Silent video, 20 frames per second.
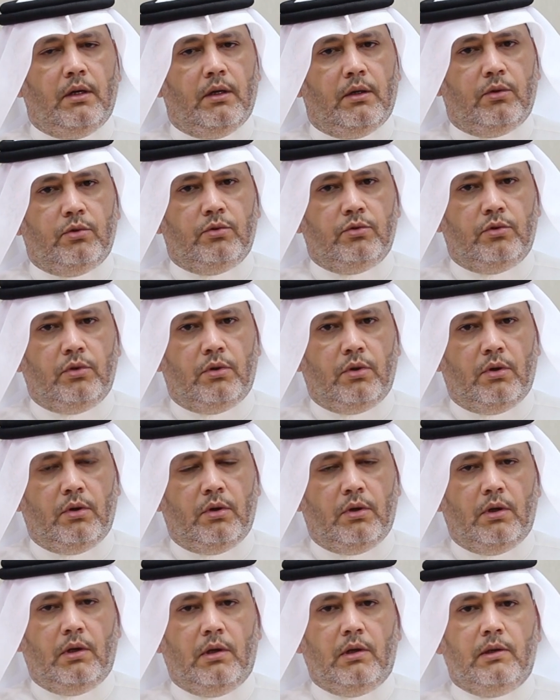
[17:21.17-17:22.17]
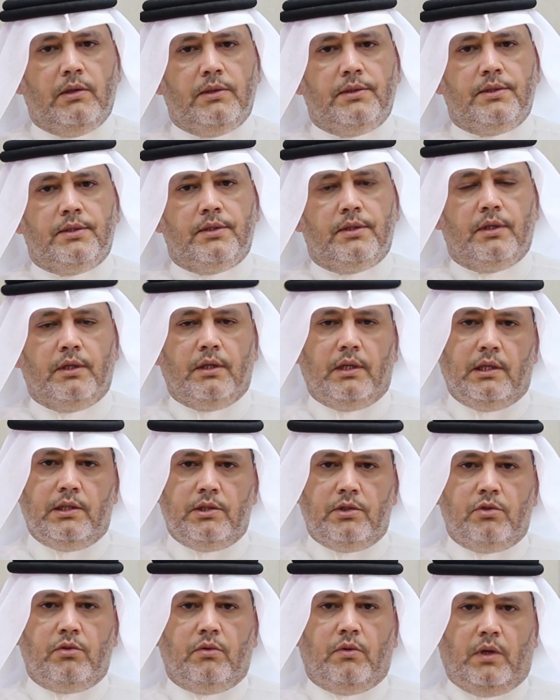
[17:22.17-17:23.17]
control loss, and
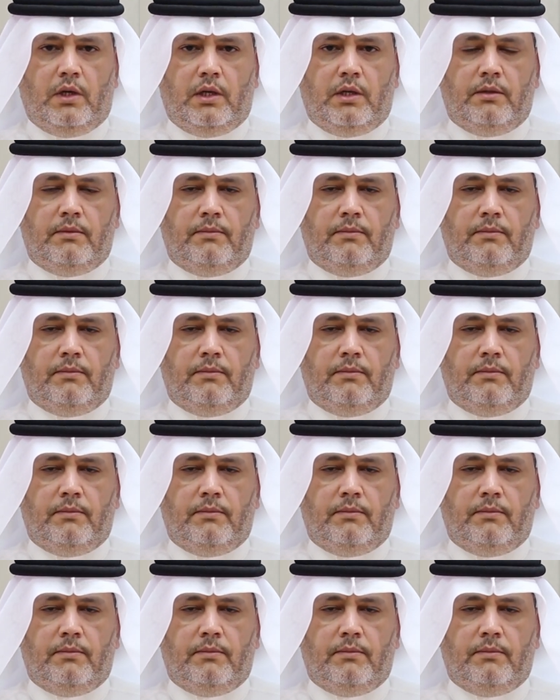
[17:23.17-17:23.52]
so on.